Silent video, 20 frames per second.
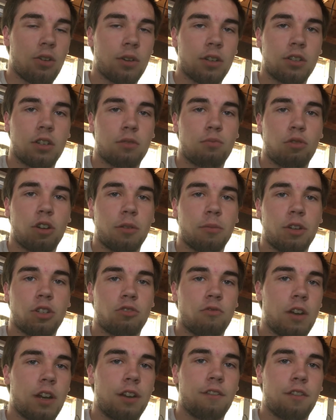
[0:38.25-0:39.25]
It's just pretty much
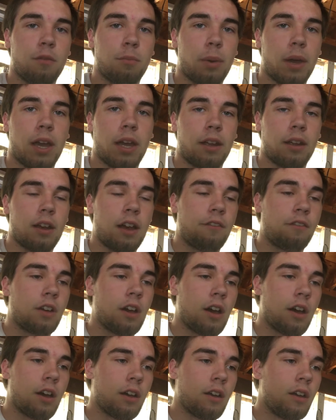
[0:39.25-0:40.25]
ready for paint. I've
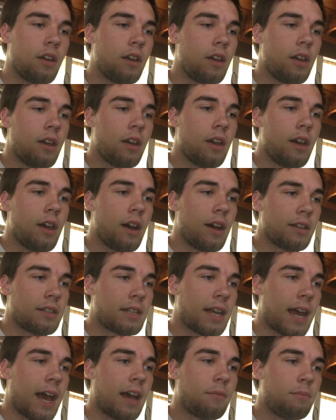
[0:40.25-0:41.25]
got a
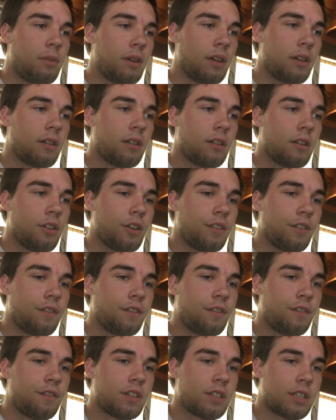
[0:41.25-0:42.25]
tad bit
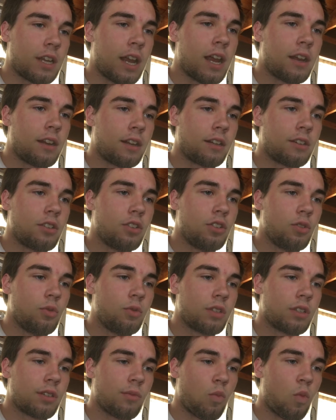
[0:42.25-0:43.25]
of sanding to do
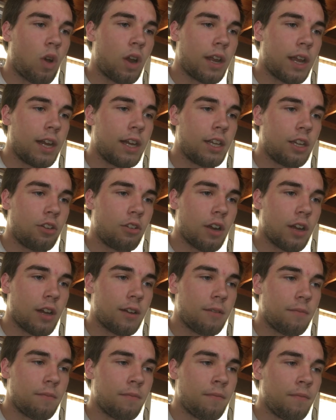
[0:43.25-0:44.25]
with some 180 grit,